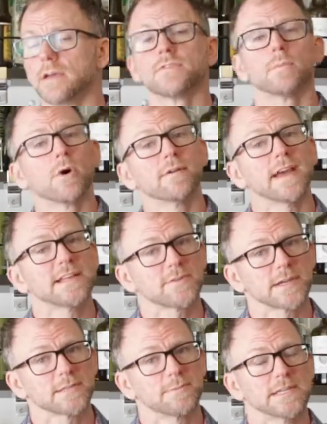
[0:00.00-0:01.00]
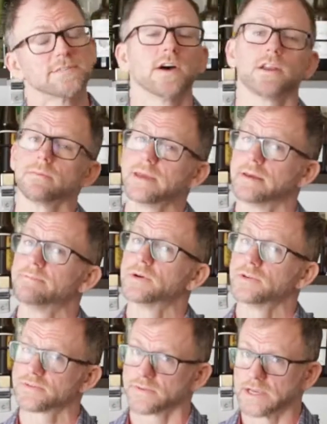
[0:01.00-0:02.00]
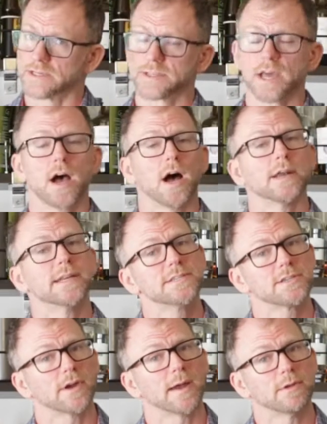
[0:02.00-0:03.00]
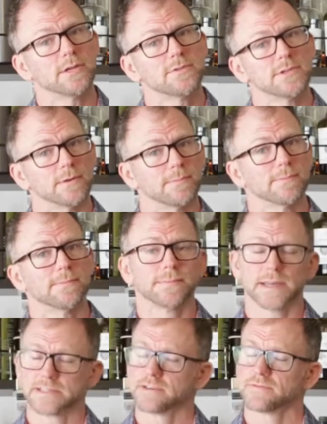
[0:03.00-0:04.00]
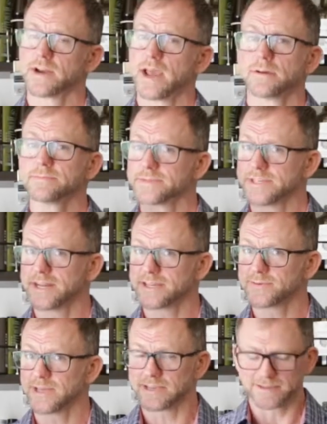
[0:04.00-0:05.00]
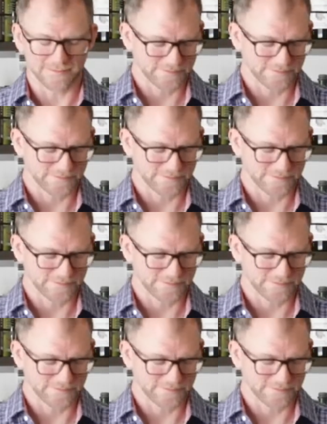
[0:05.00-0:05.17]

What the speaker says: For more advanced recipes, follow me, Booze Freaks, on Instagram and YouTube. That's it for now. See you next week.